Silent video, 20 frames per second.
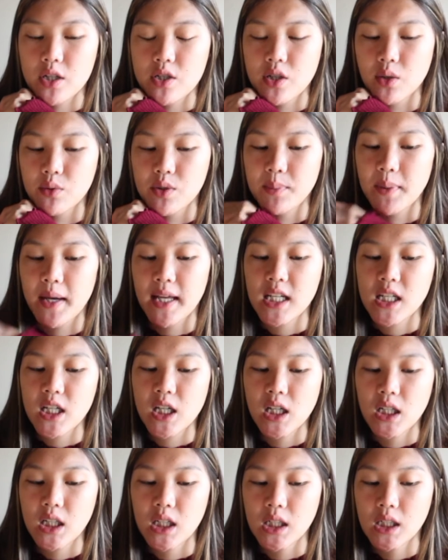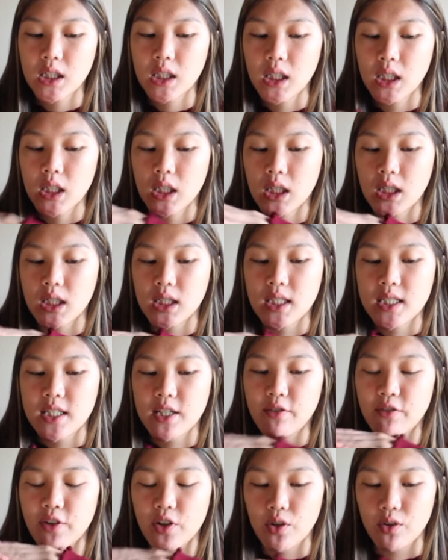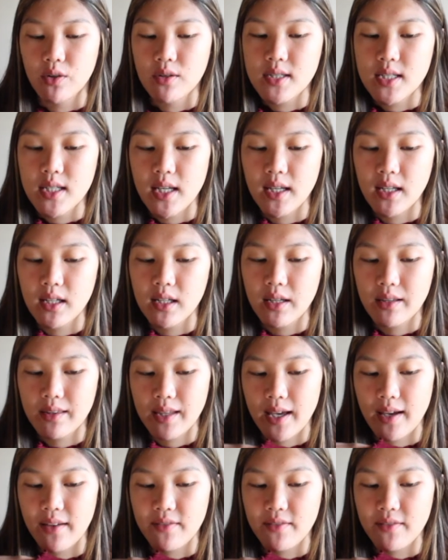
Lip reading: So depending on the different onsen, they have